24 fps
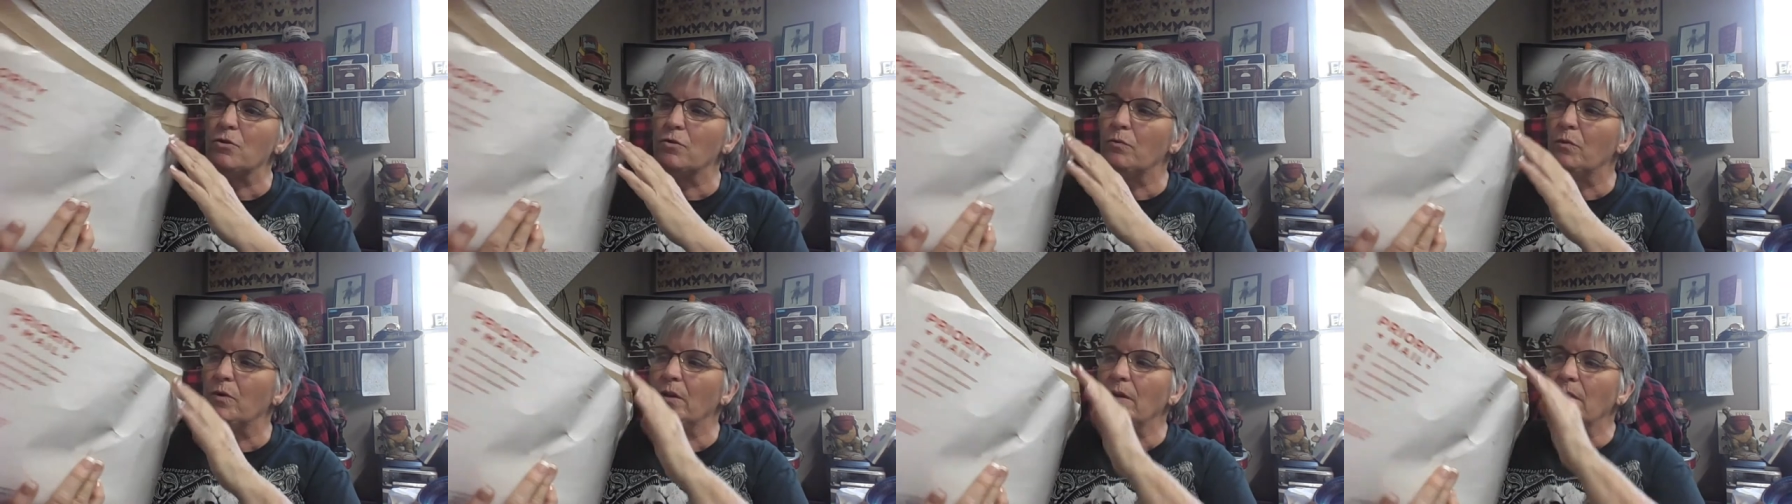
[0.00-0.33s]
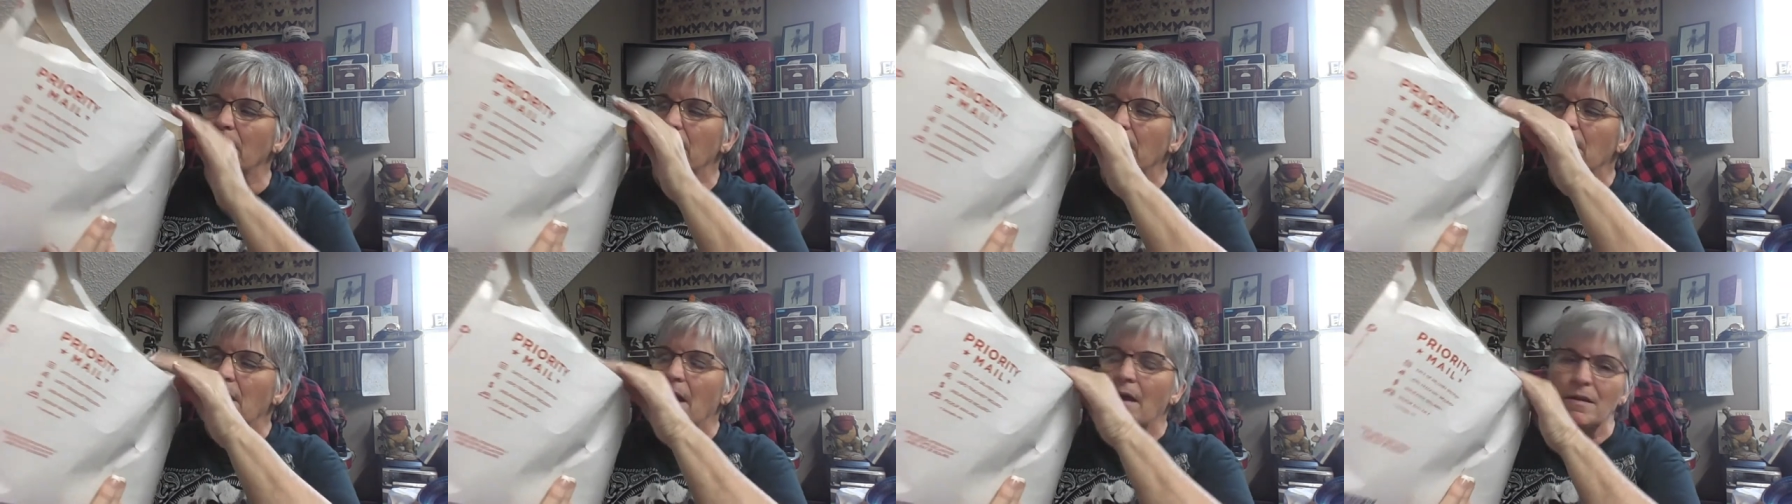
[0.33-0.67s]
really
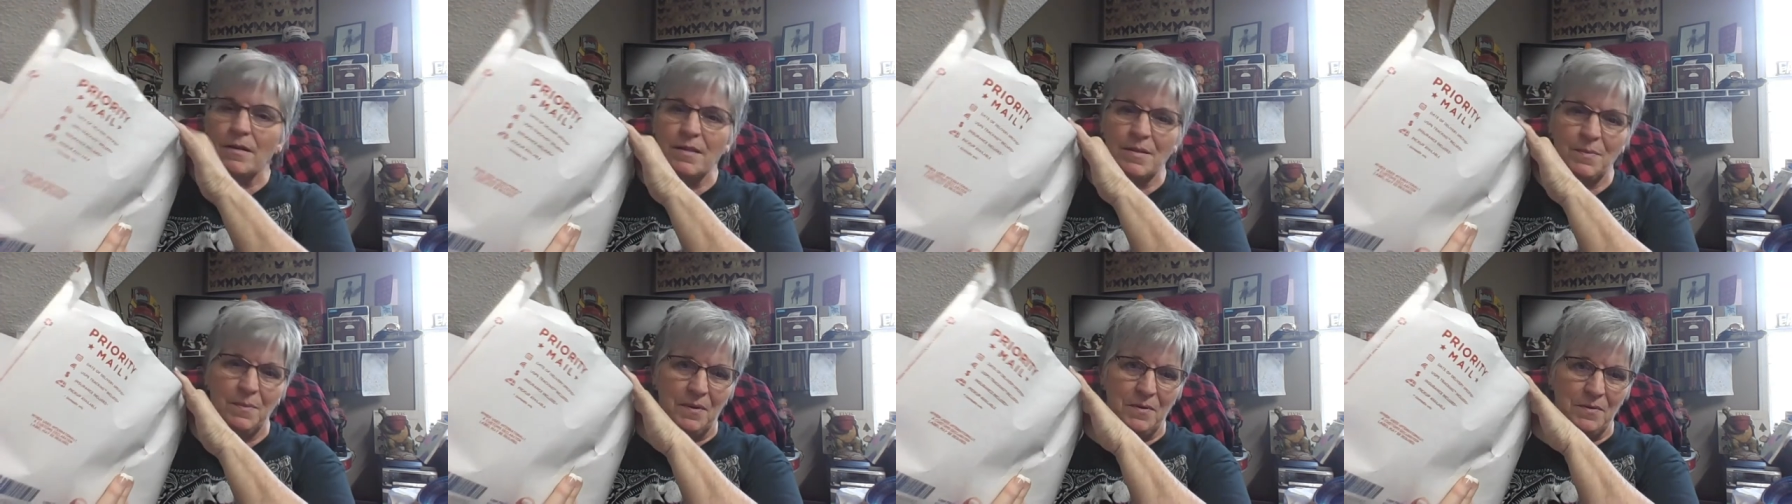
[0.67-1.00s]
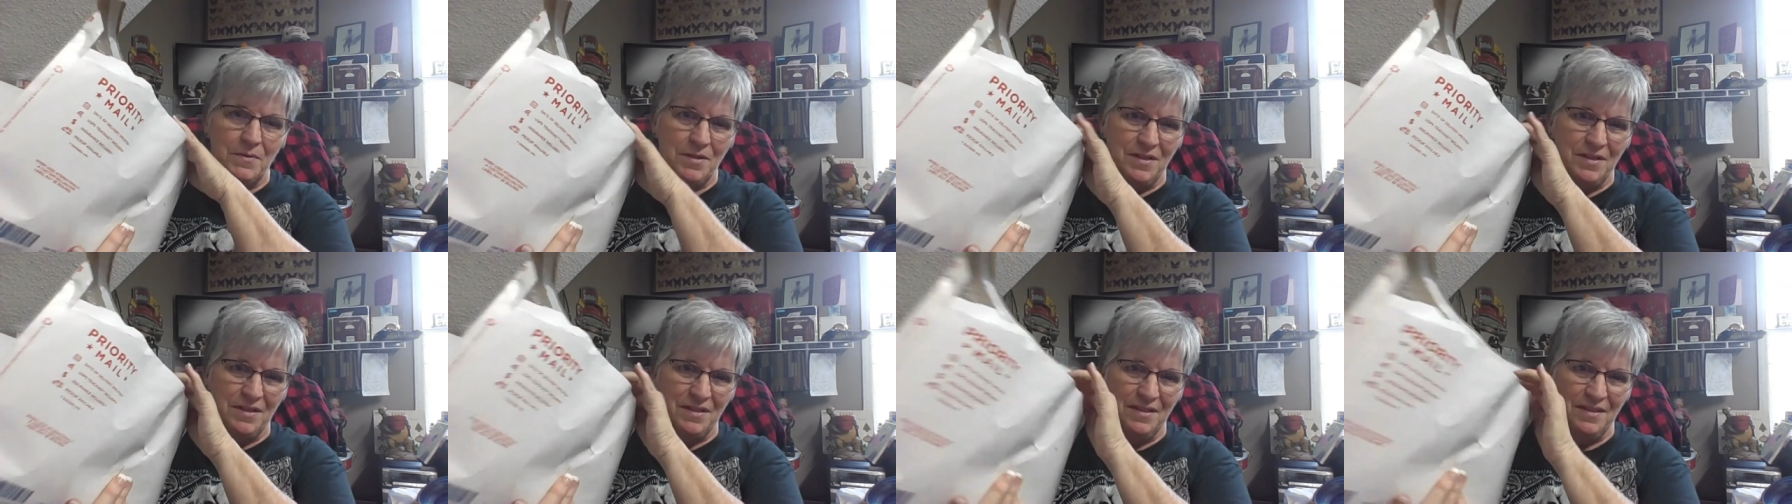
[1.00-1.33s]
not
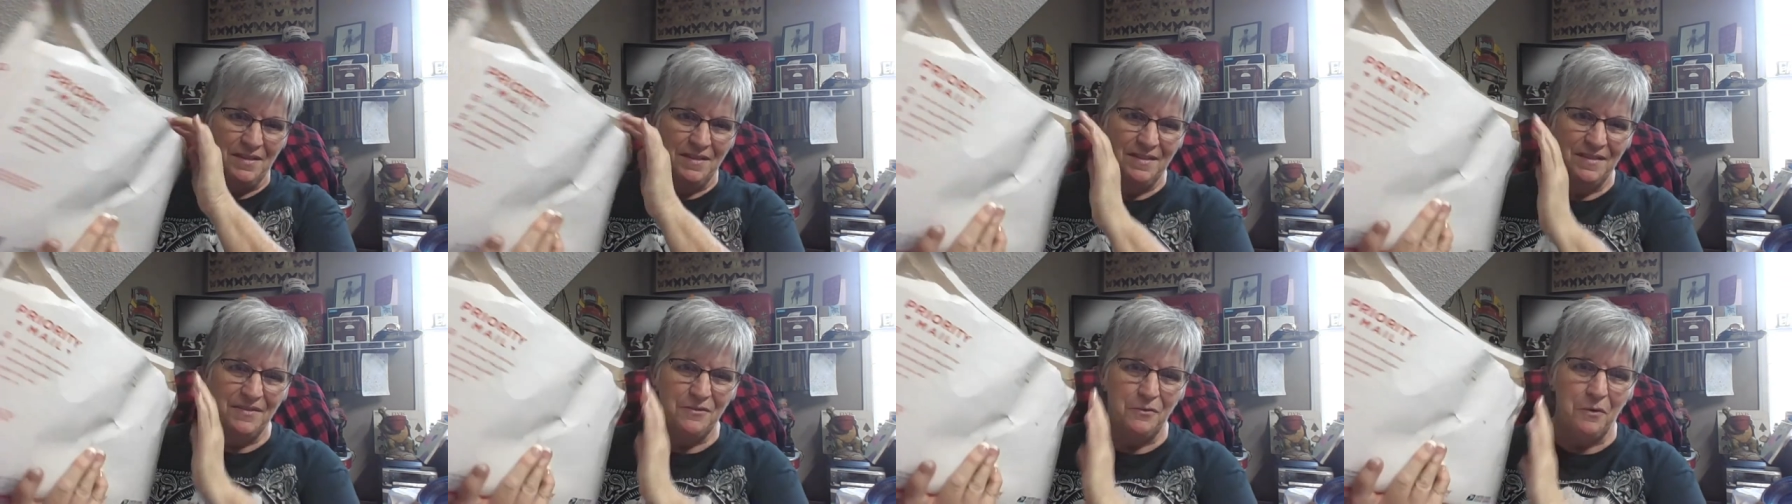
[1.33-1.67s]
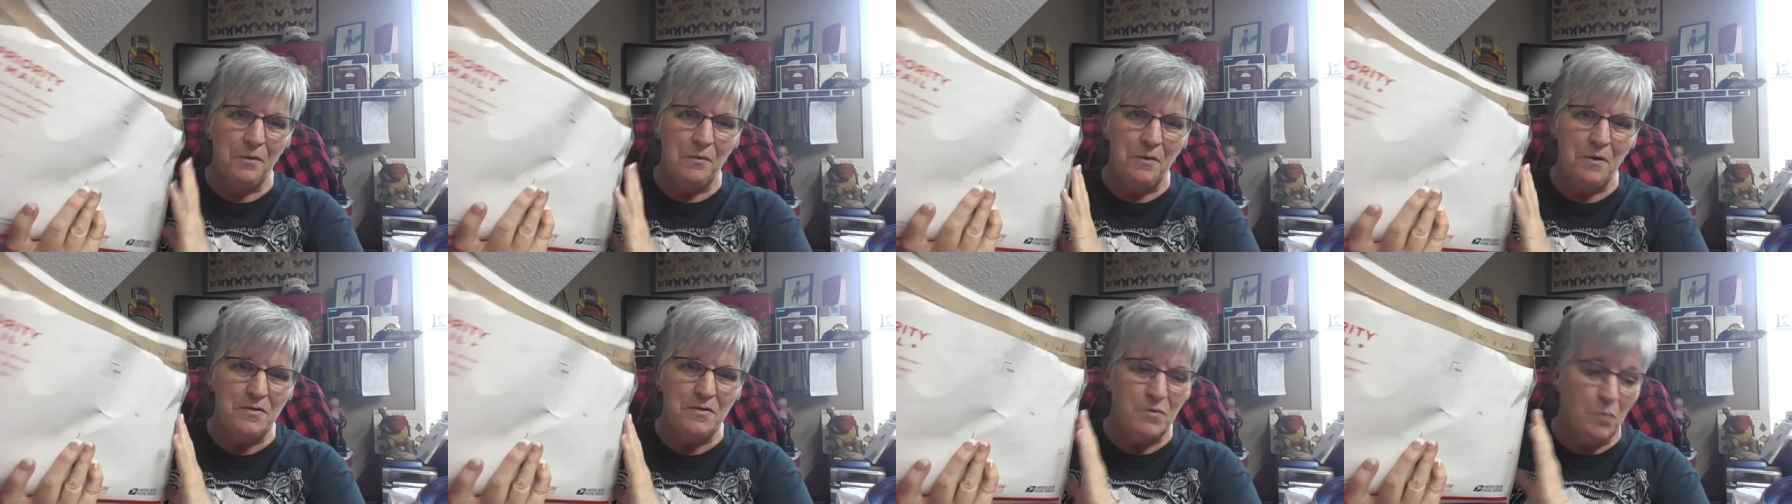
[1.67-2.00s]
supposed to throw
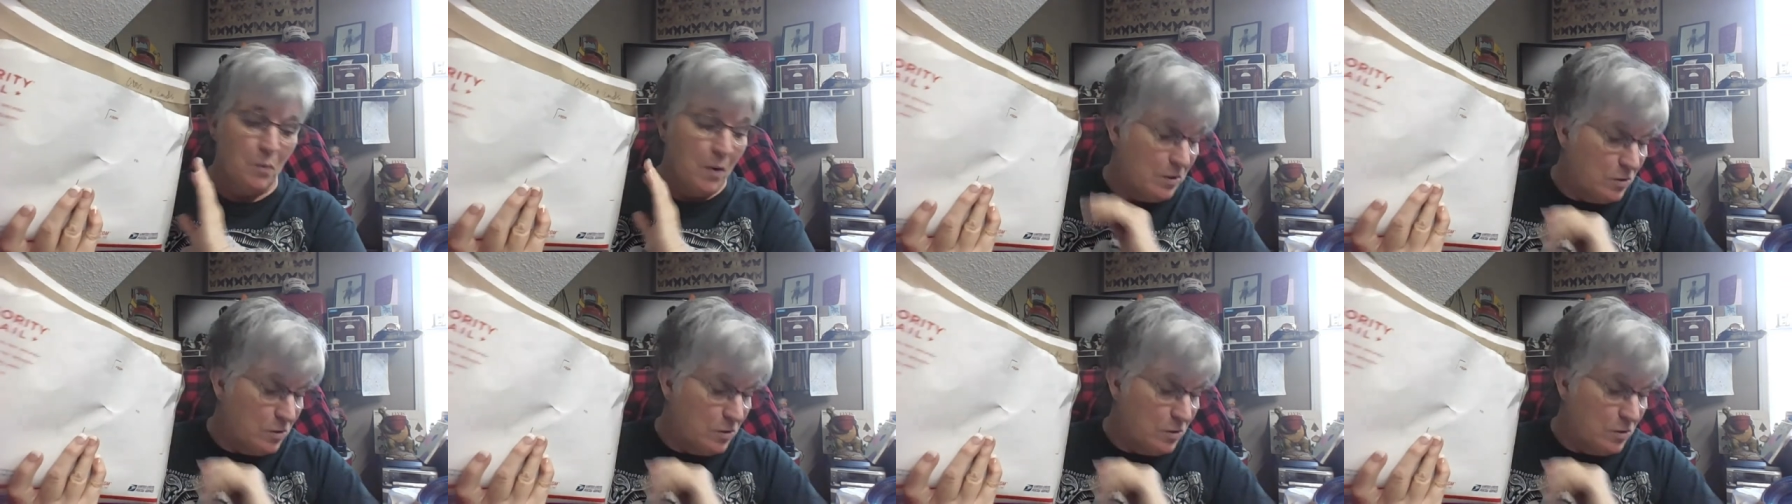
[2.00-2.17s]
those away.